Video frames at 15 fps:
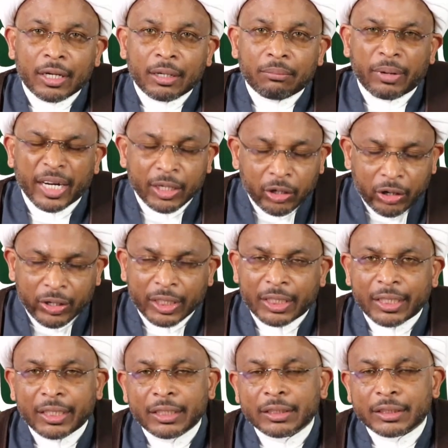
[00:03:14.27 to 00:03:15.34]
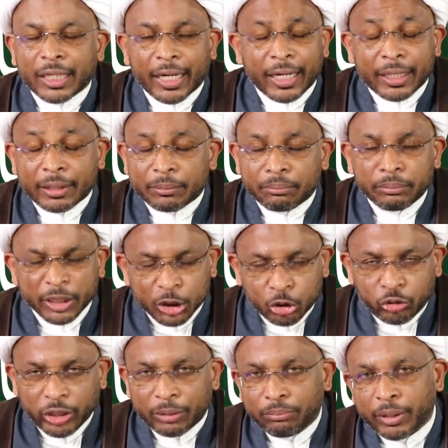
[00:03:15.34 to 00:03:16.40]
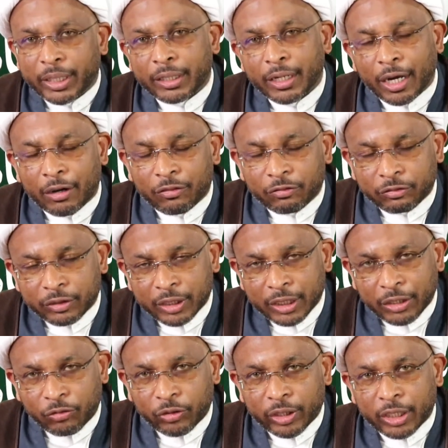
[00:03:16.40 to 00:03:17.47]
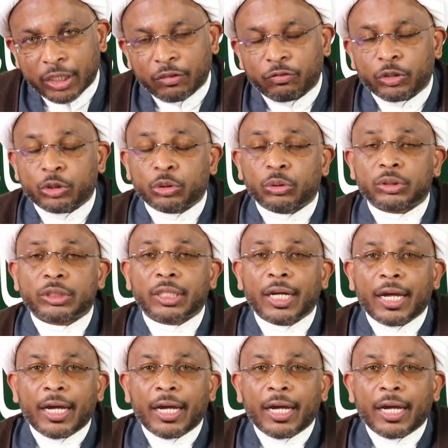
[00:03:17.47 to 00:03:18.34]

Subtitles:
minorities and mistreatment of different individuals.